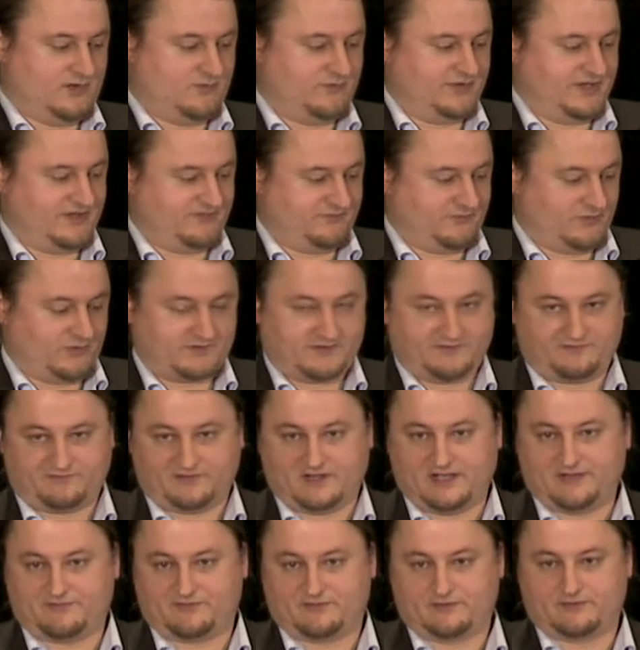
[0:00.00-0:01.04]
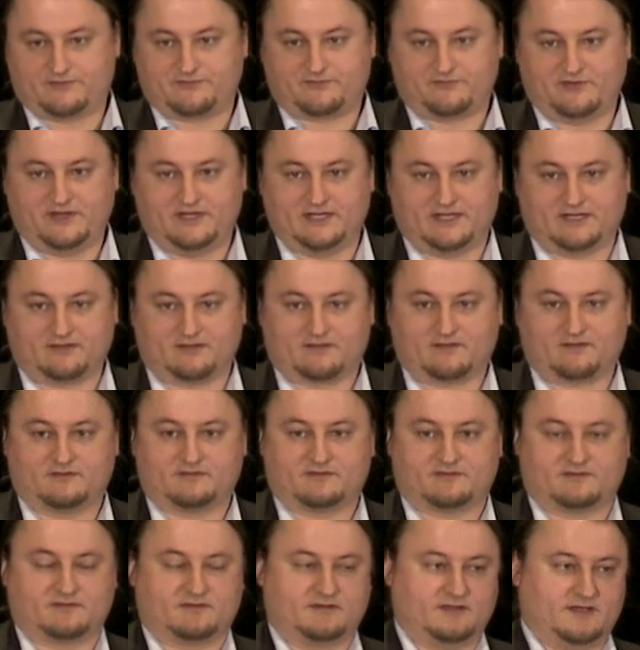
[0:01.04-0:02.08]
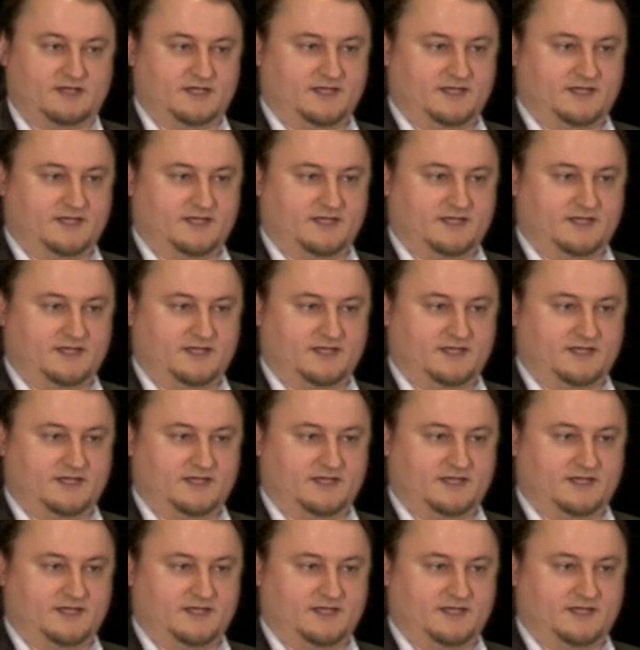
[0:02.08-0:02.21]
we have more than 500 freelancers.